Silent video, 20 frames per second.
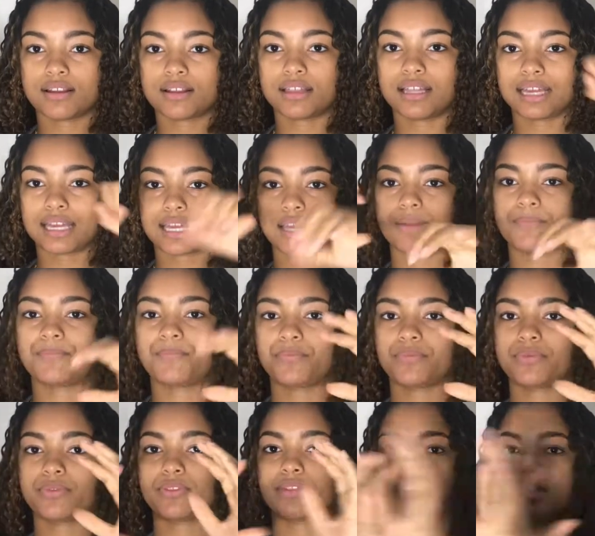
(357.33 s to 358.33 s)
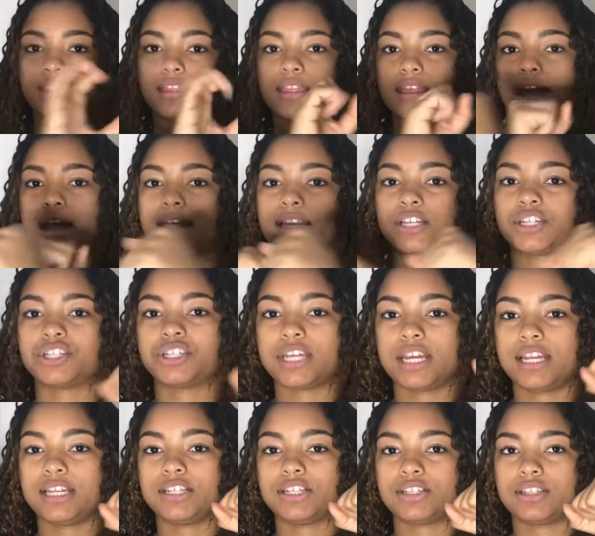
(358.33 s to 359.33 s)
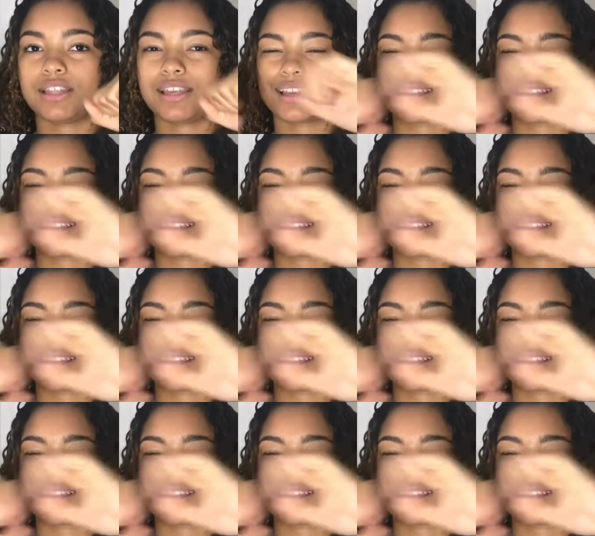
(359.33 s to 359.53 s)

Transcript: like I exchanged